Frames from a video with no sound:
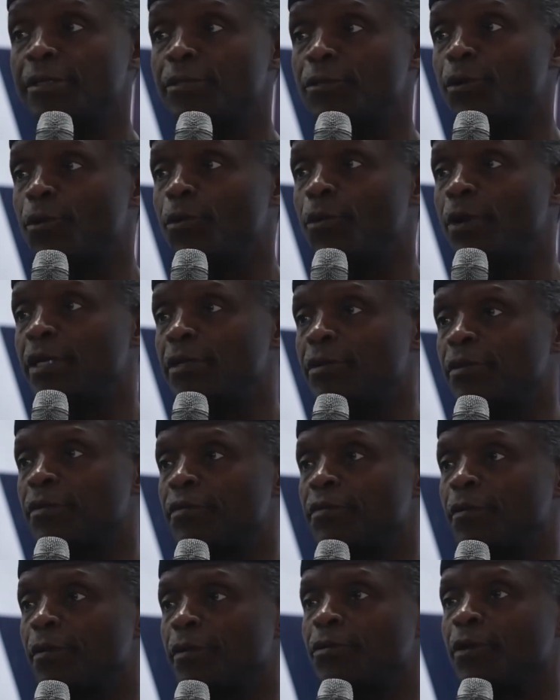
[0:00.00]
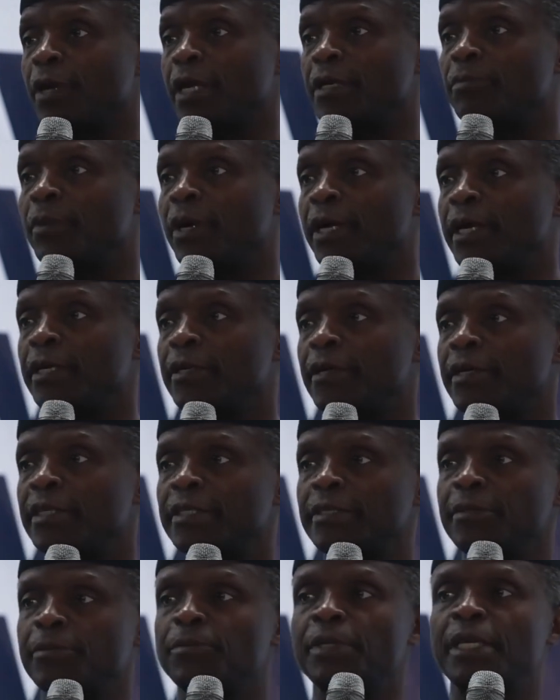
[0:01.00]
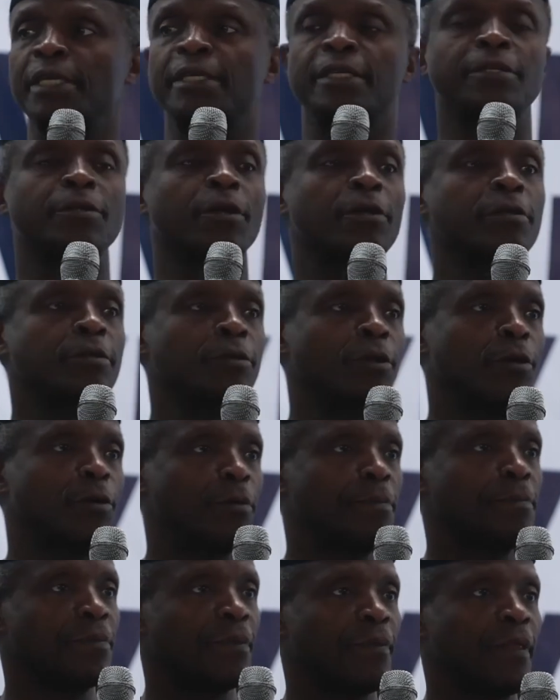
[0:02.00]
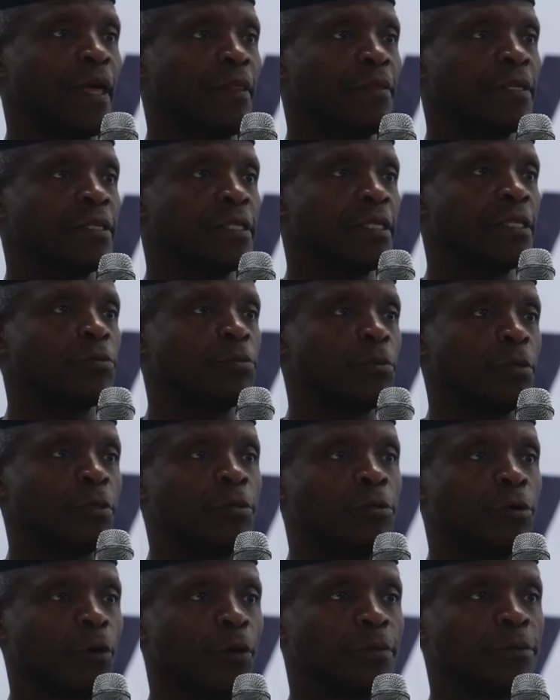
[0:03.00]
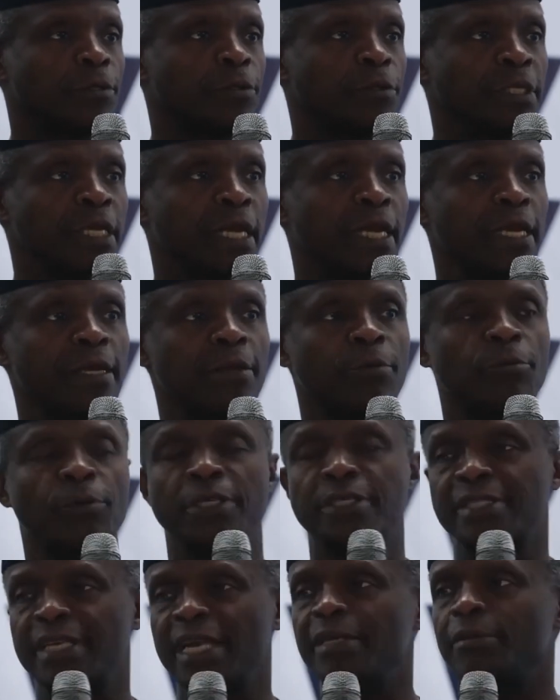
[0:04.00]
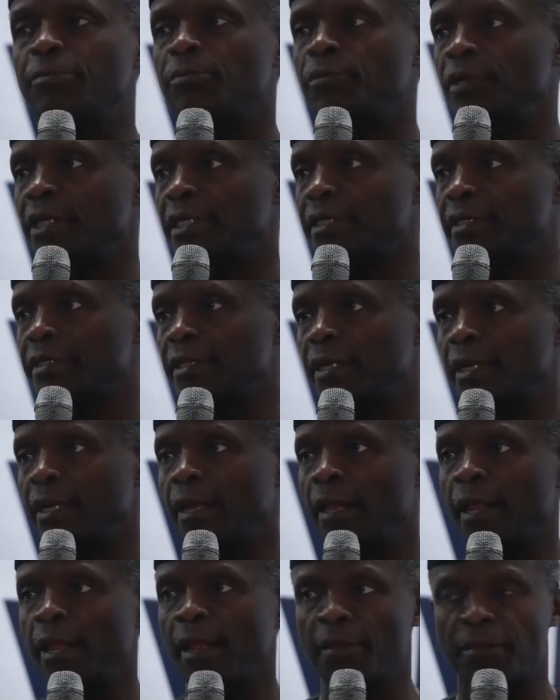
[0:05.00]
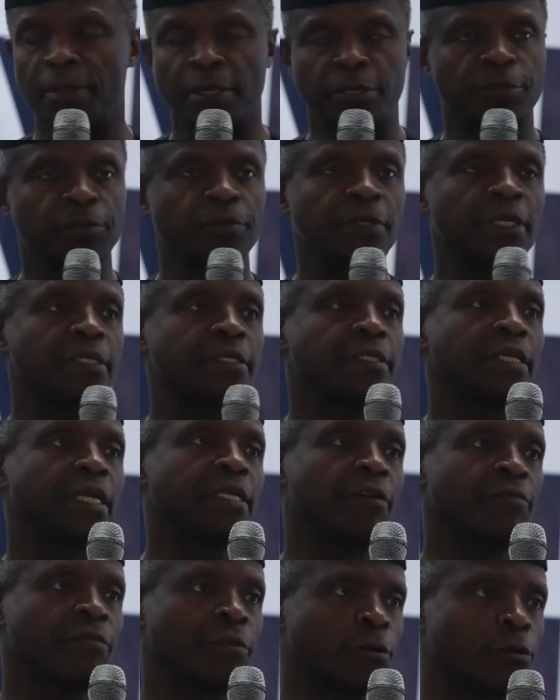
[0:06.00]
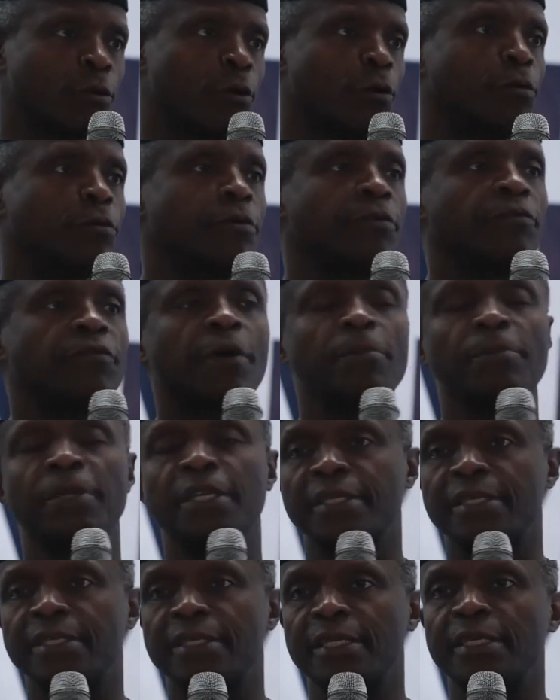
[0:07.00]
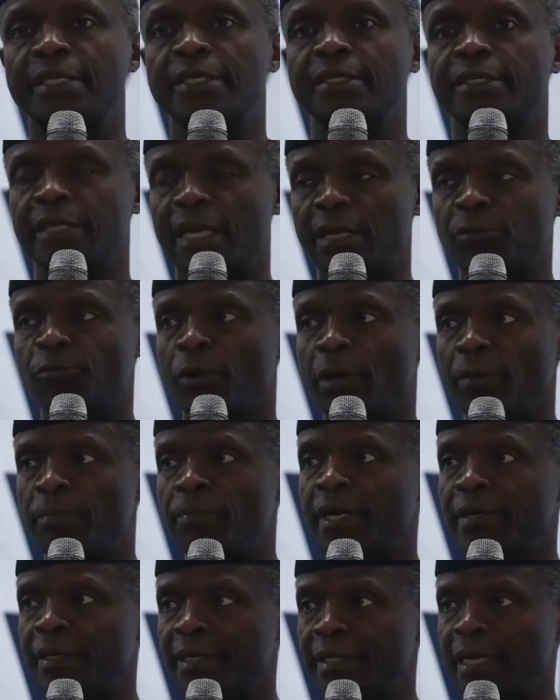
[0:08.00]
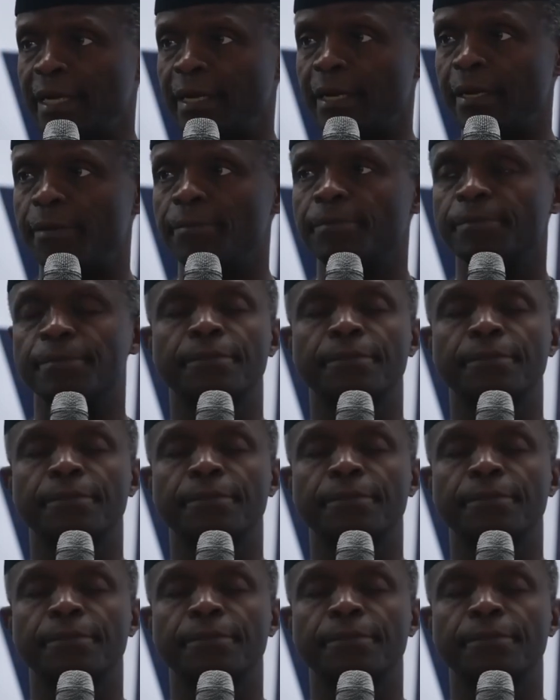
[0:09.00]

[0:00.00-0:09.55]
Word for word: So when they thought you had buried us, they did not know that the seeds will grow. Today we celebrate the trees that have grown from the seeds that were buried here.